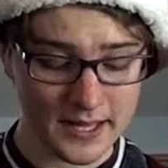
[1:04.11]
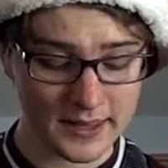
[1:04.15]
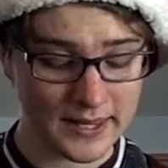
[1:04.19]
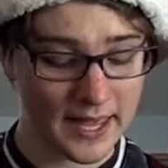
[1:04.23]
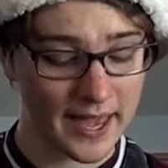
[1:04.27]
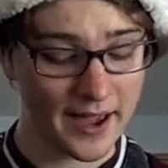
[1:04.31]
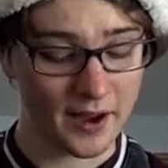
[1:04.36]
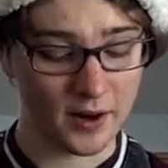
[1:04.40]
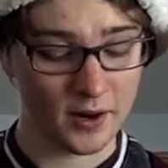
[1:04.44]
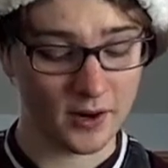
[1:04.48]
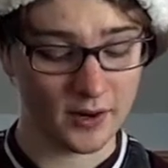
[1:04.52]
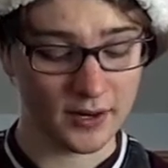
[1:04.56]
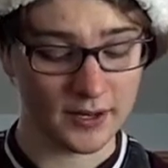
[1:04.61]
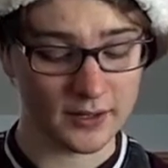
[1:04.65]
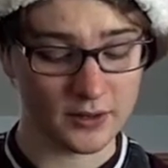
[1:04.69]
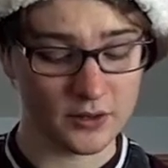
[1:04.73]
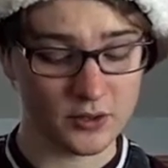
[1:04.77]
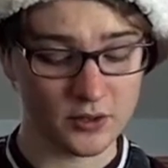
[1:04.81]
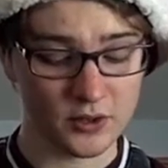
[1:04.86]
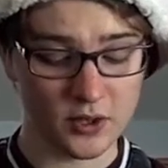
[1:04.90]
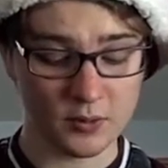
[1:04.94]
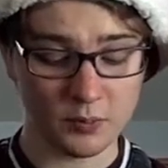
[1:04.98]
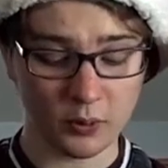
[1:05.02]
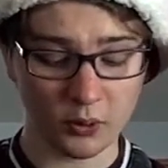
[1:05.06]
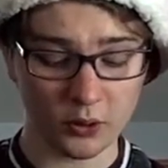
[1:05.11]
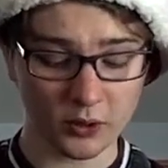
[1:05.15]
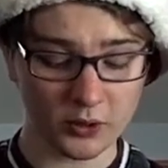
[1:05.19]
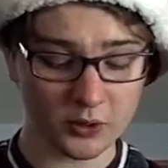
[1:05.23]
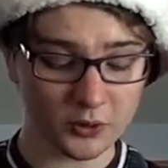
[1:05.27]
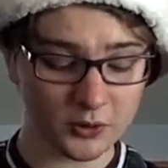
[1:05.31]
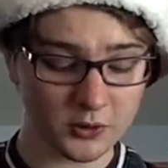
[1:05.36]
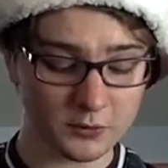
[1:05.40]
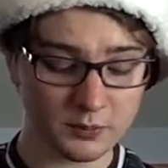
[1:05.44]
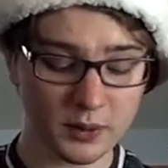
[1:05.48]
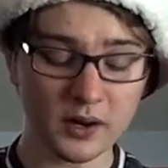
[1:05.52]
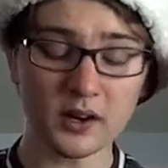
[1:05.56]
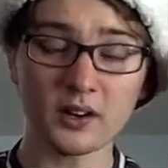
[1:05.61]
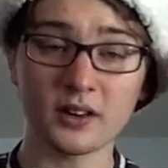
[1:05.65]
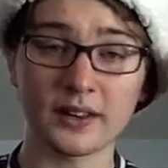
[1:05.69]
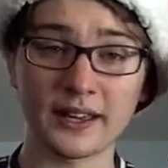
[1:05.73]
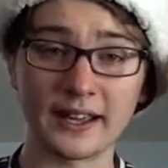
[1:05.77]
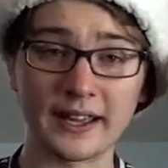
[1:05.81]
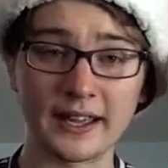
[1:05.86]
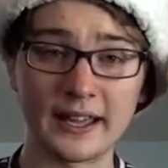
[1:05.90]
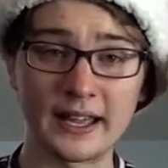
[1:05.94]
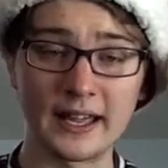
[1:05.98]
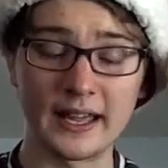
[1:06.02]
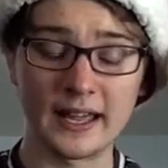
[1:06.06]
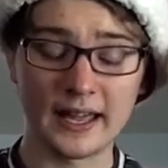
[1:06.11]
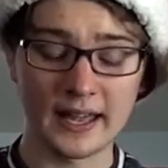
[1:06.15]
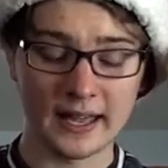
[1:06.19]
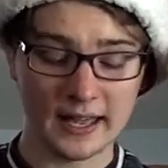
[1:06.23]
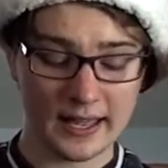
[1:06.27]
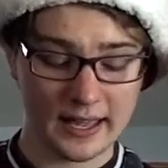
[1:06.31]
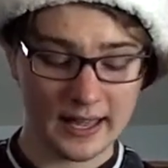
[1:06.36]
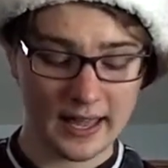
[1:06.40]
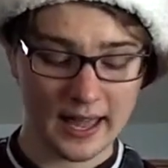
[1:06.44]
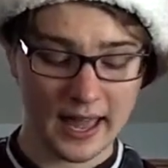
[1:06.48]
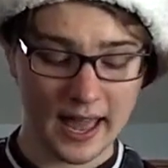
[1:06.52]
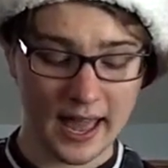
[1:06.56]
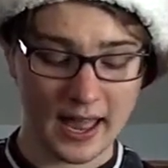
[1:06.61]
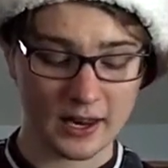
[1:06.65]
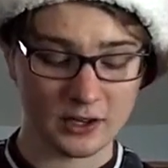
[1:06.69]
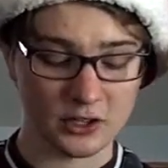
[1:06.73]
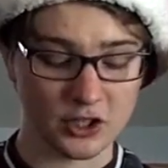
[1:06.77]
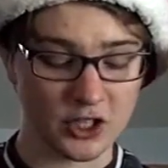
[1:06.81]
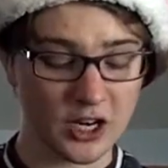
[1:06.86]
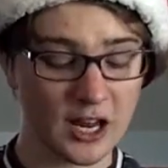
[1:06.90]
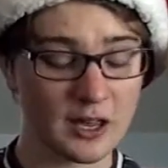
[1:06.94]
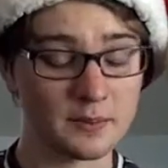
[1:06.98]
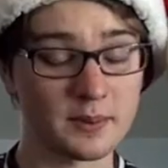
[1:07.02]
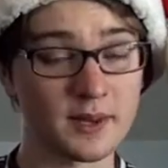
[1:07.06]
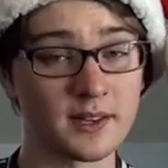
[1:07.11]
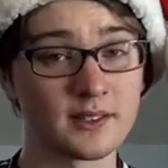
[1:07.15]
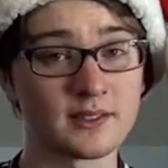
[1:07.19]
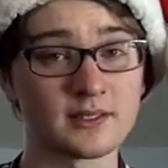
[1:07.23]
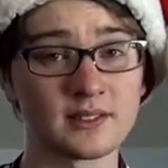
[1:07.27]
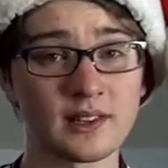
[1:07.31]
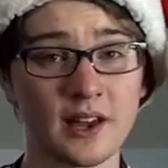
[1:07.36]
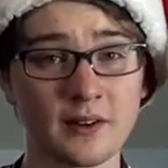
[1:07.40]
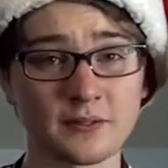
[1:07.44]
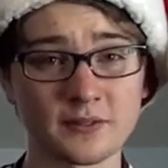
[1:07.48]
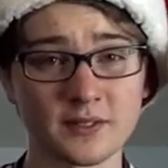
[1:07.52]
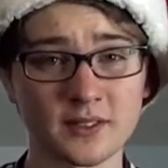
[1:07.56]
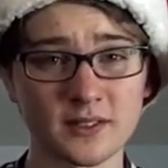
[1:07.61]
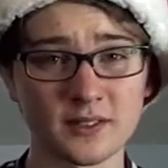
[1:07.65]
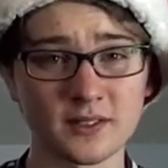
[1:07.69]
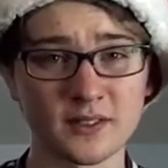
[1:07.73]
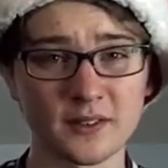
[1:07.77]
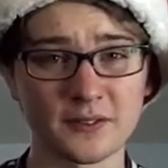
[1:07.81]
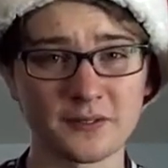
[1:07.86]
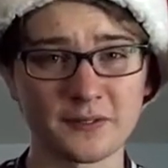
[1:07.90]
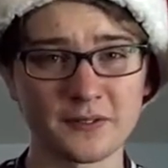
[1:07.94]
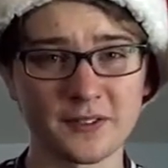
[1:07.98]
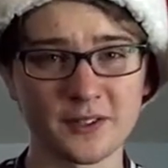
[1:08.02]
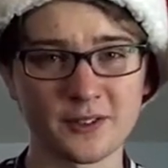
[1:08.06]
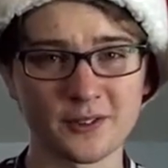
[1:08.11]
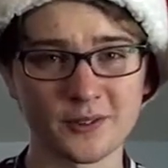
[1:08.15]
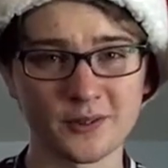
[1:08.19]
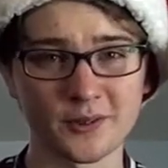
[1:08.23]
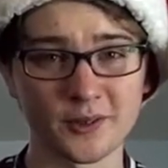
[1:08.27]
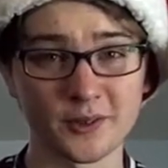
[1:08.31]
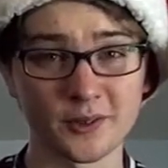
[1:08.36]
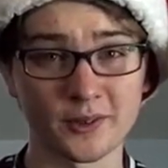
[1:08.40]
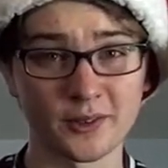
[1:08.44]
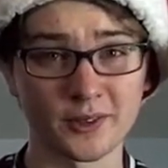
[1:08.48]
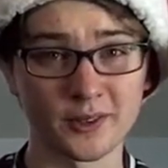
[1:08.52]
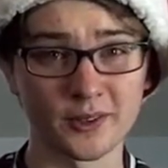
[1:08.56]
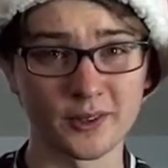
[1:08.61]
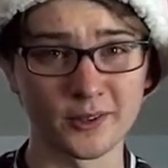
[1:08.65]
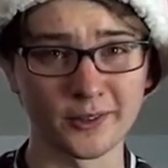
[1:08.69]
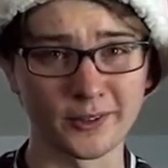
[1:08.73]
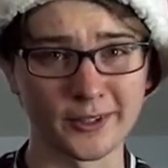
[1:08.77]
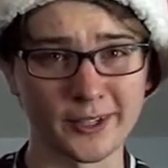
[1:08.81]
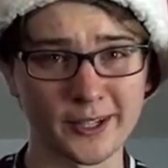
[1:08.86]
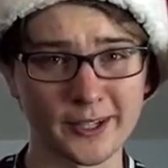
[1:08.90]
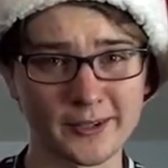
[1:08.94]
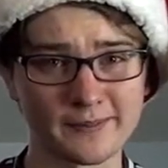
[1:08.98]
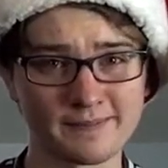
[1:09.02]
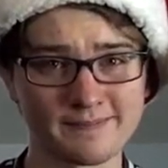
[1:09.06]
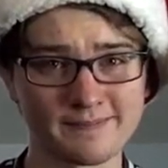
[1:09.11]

They hurried through the portals pearly, and J.B.'s left the funeral early.